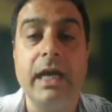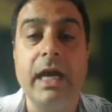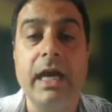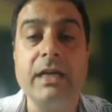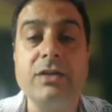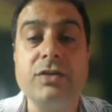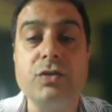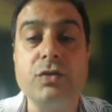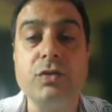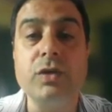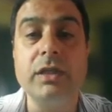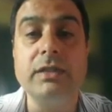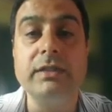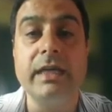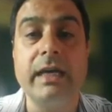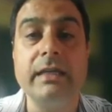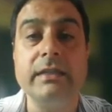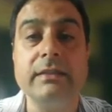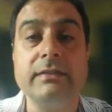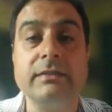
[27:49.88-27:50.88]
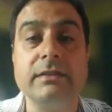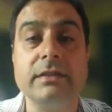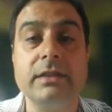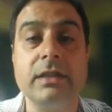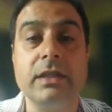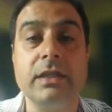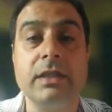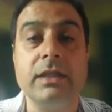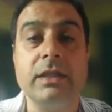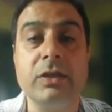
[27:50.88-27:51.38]
And Surat has
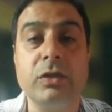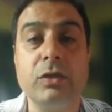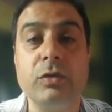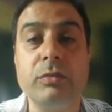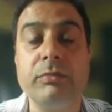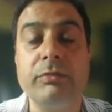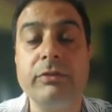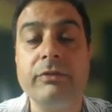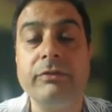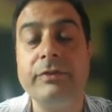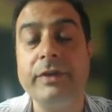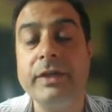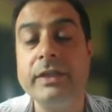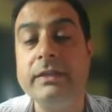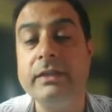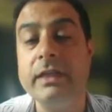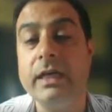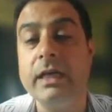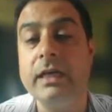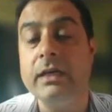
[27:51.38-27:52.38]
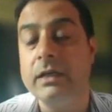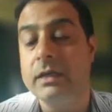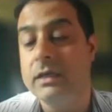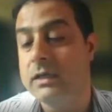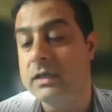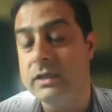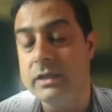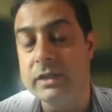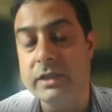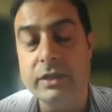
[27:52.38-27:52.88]
with the
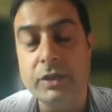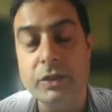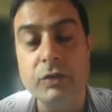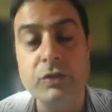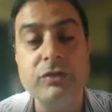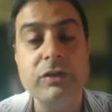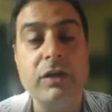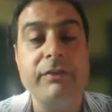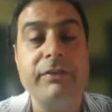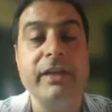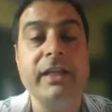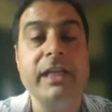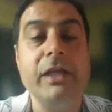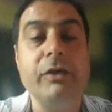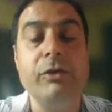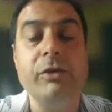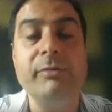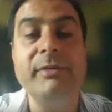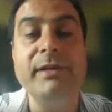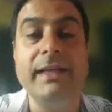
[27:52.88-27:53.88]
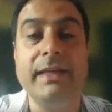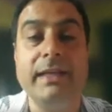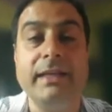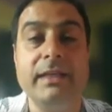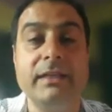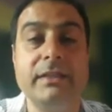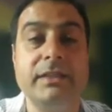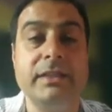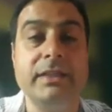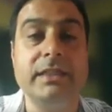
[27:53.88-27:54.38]
use of renewable
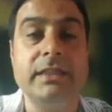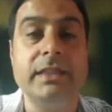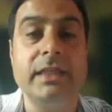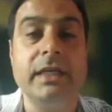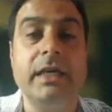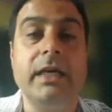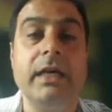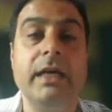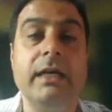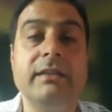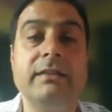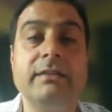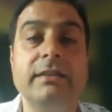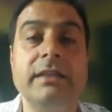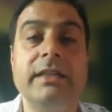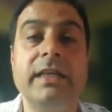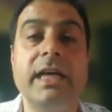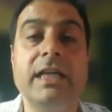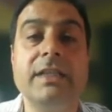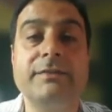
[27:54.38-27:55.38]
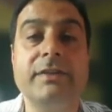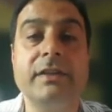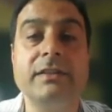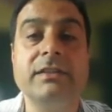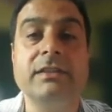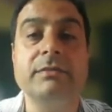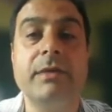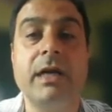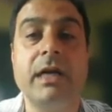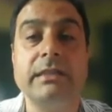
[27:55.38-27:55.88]
energy, it is India's
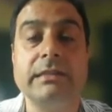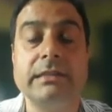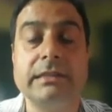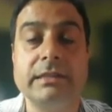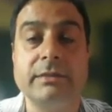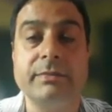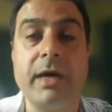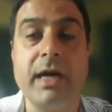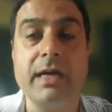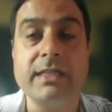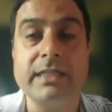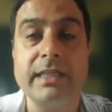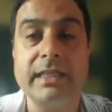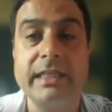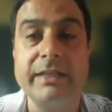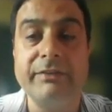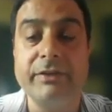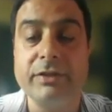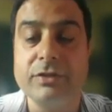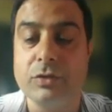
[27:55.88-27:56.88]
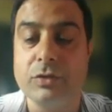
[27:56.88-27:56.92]
first smart city with